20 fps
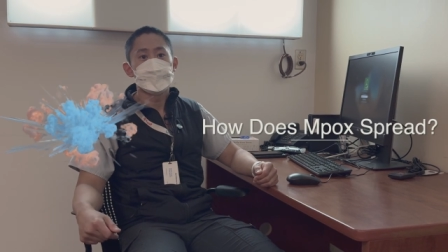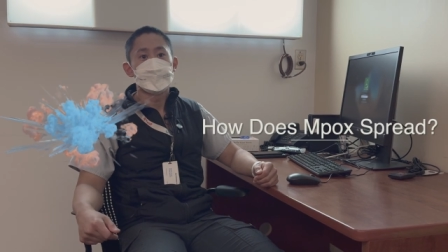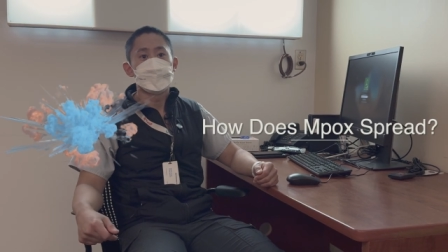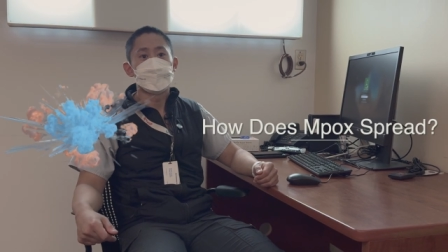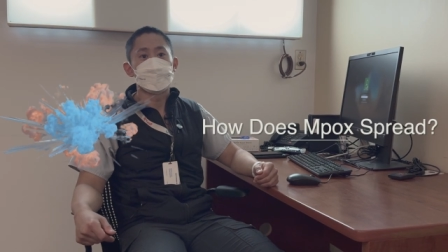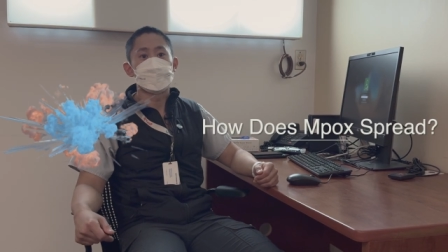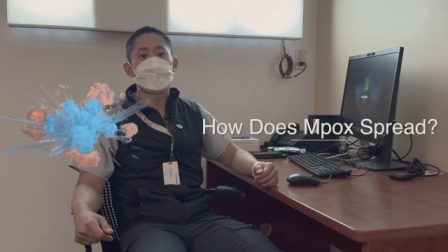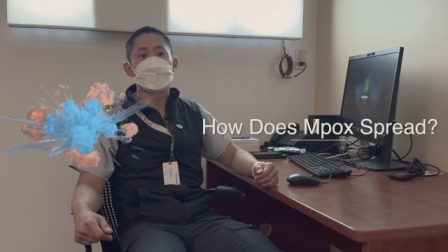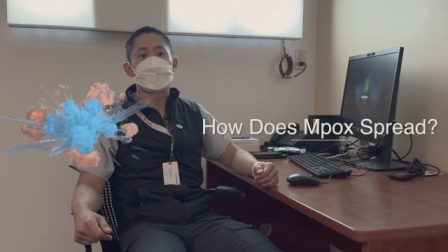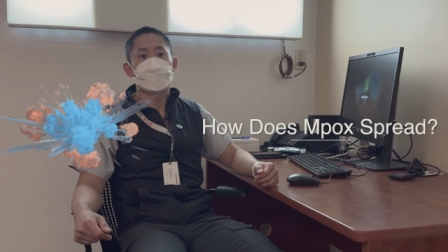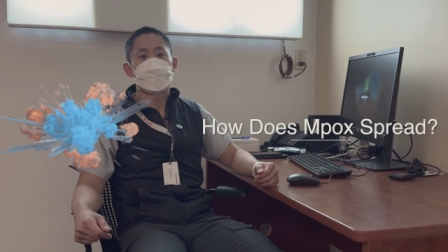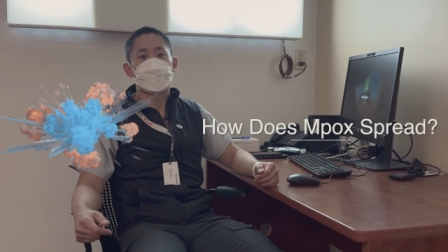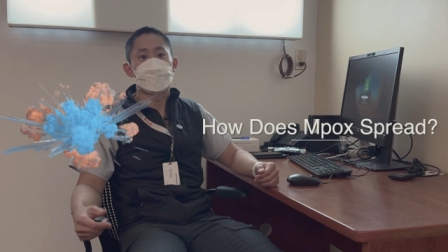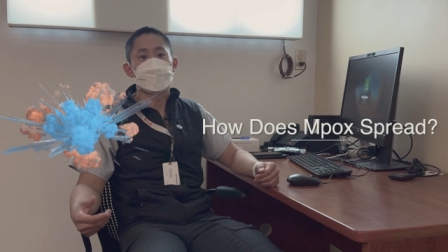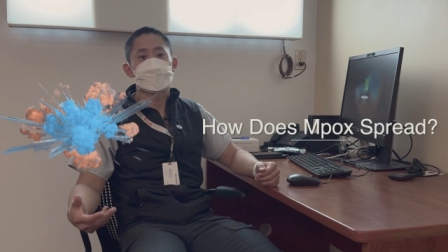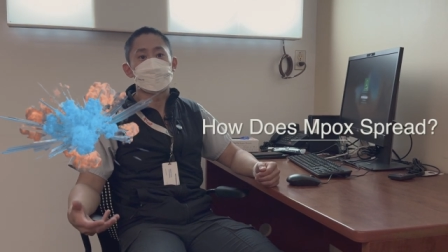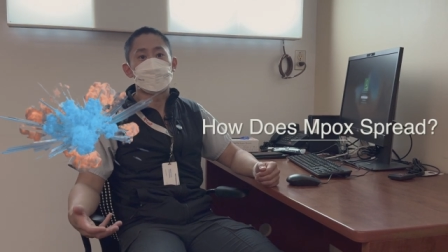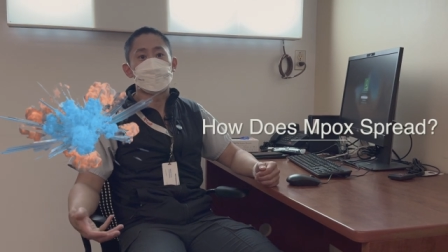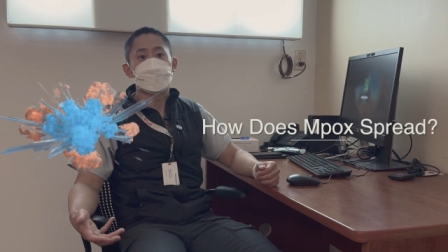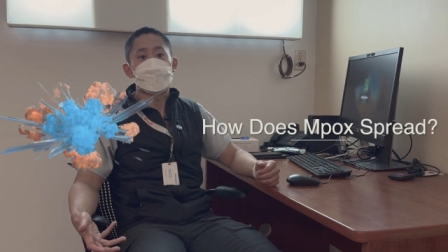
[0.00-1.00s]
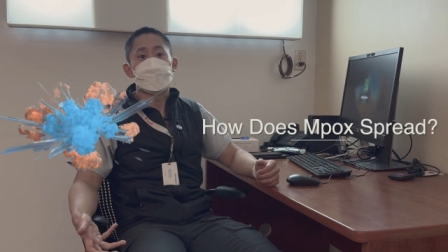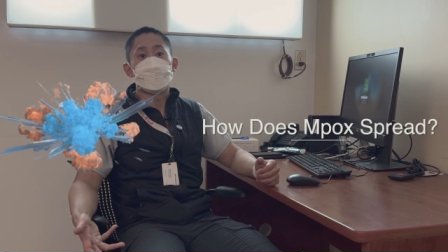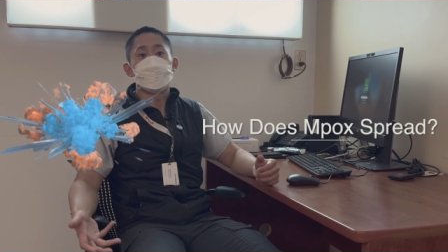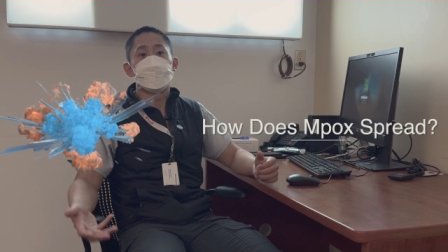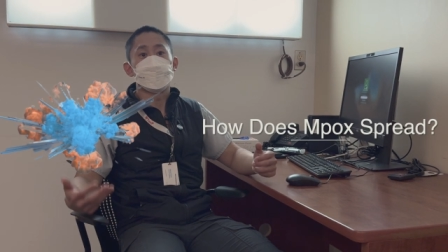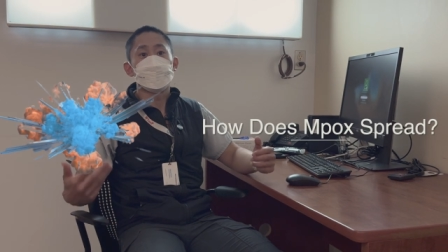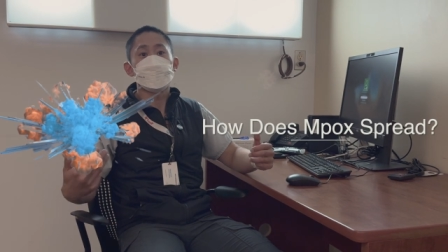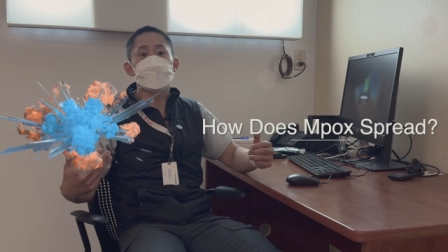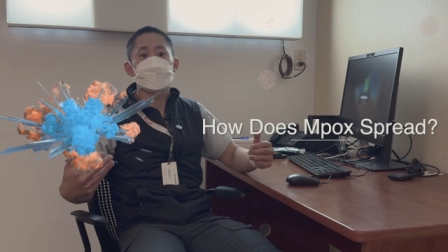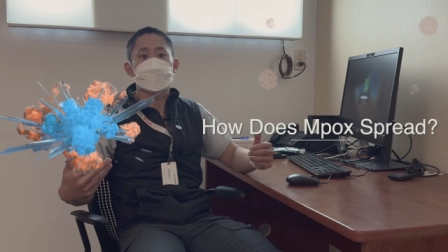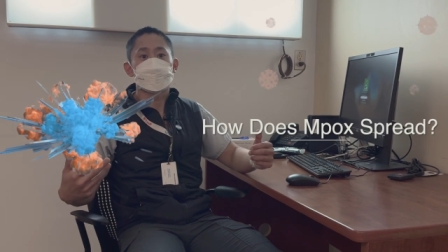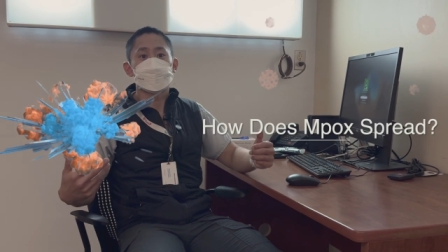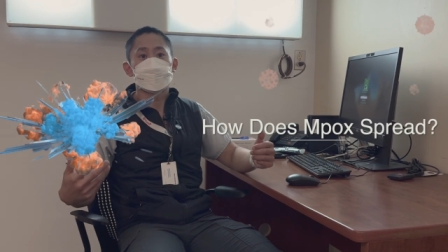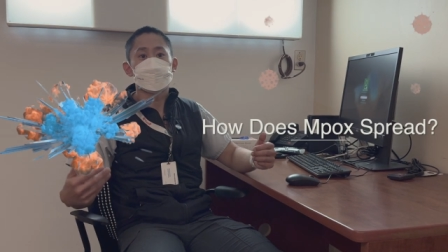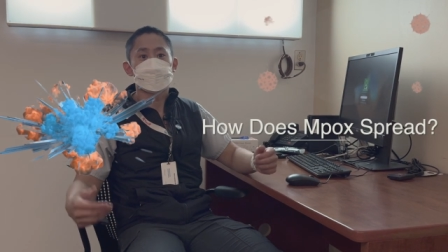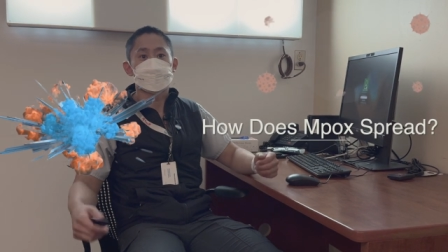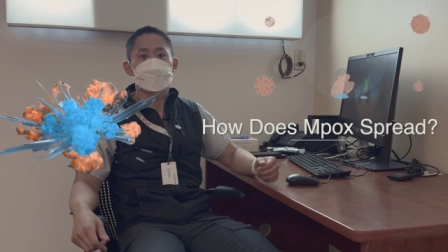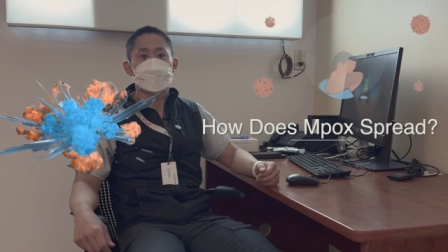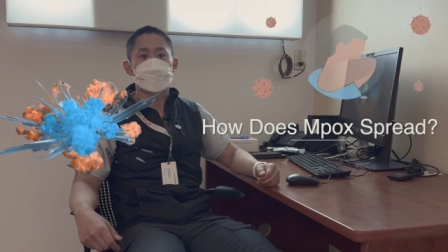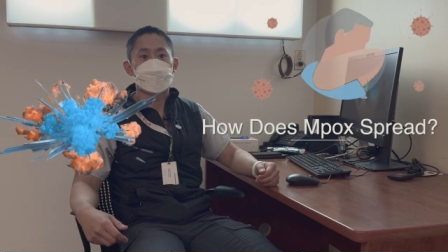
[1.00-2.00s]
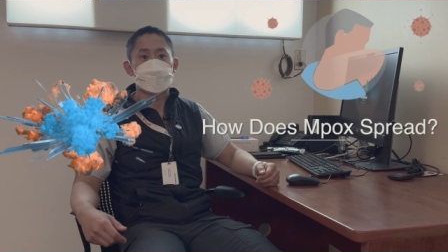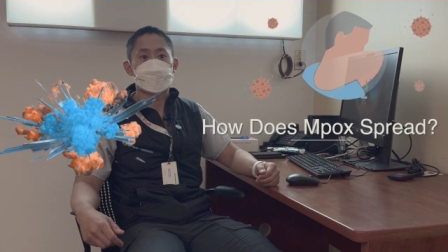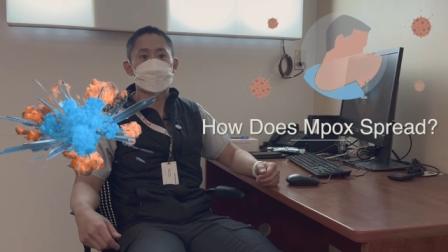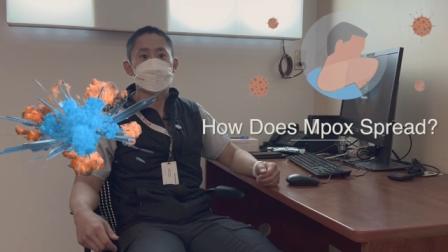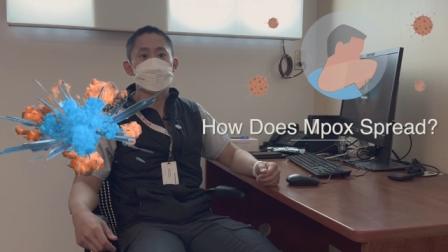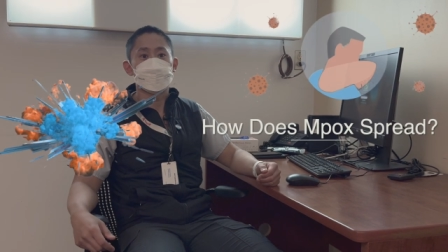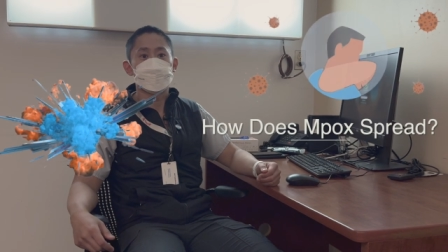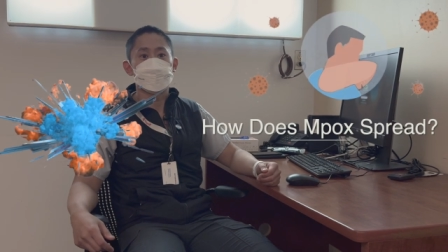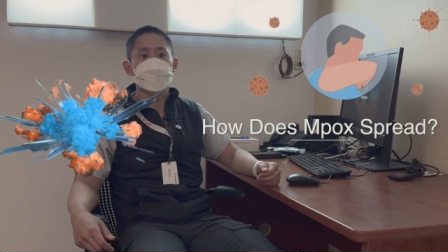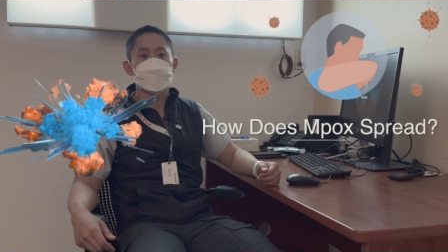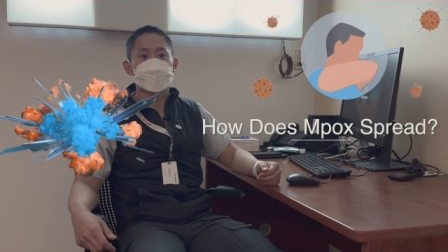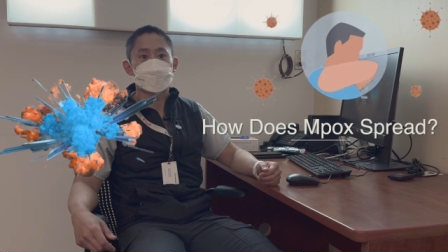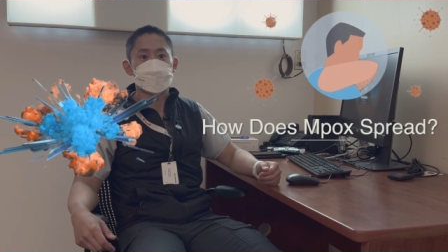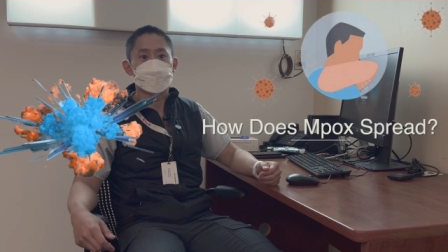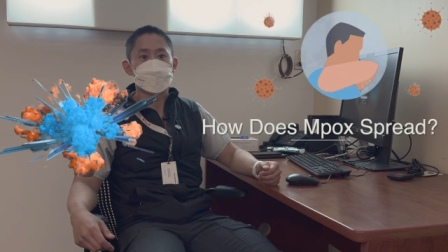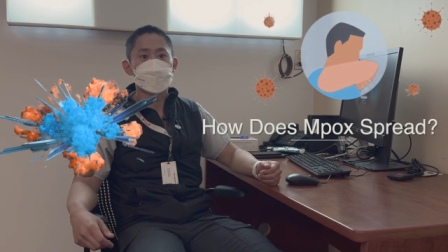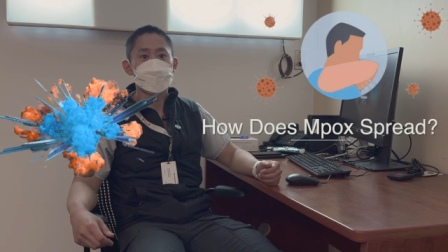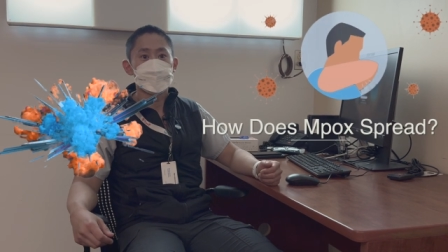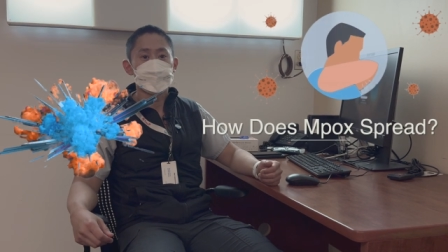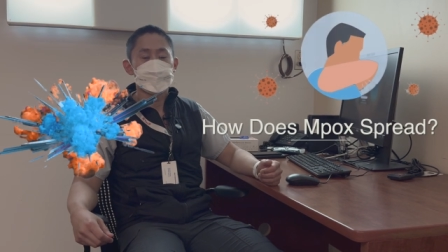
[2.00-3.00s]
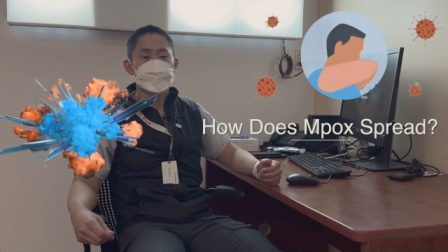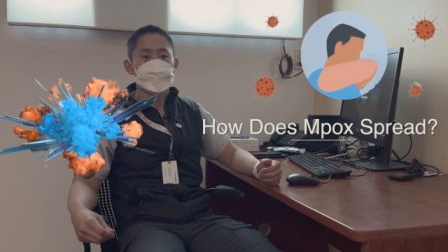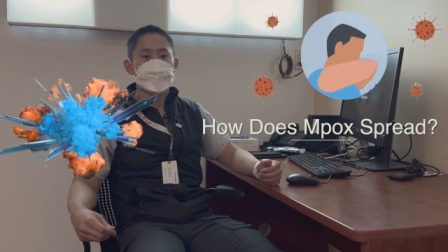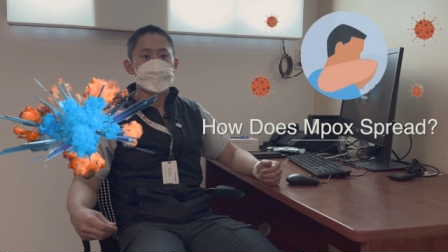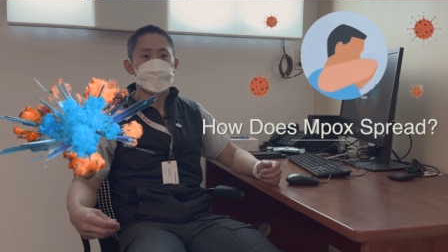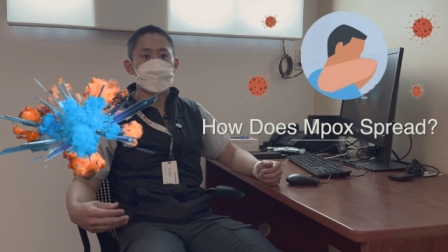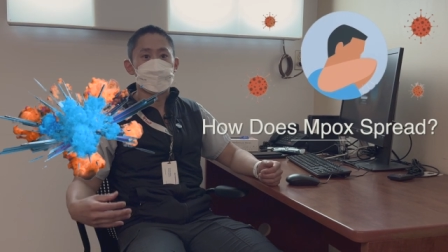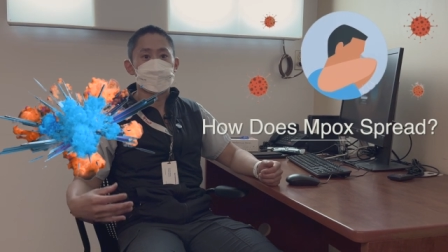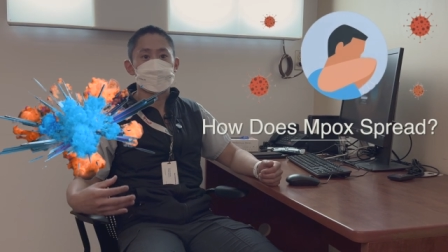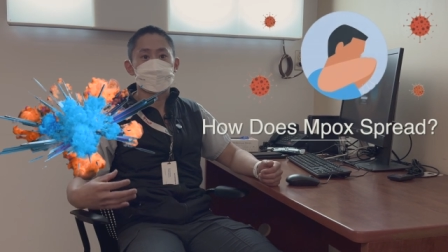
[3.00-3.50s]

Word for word: But you can also have inhalation. So that can be from uh,